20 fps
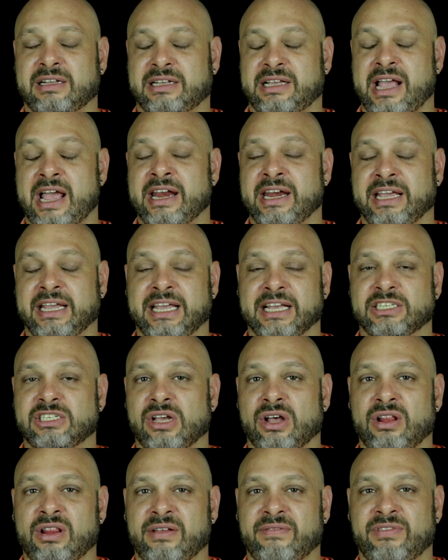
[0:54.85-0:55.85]
kind of gets
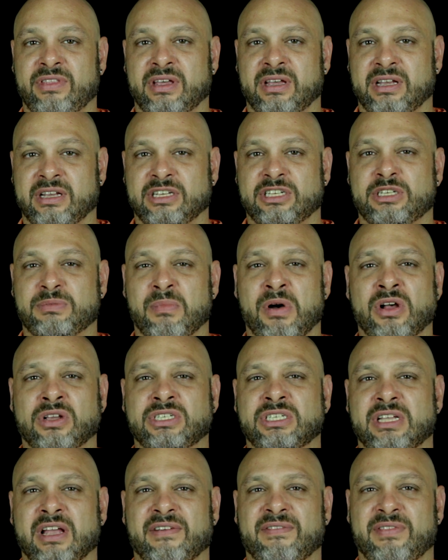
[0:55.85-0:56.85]
all of the small
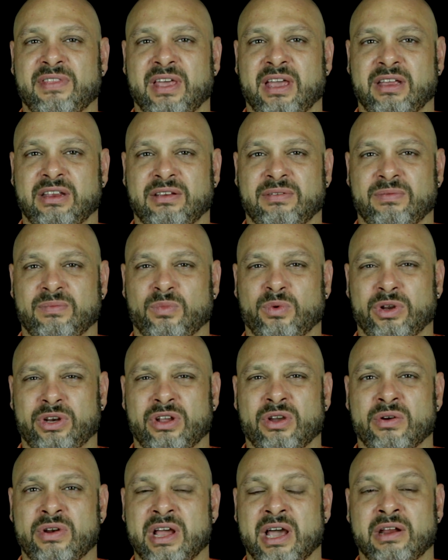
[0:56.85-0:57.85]
stuff that would
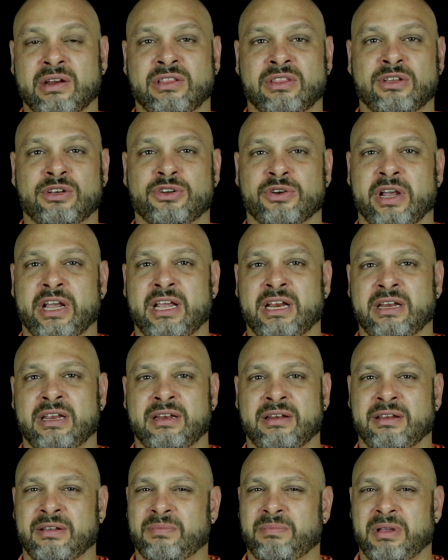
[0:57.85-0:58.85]
go down in the drain,
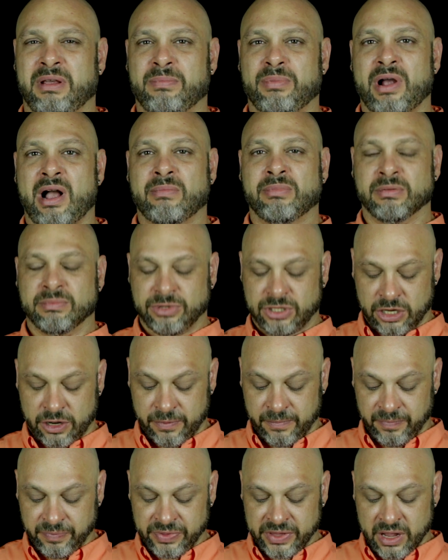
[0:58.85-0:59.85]
and there'd be a problem. So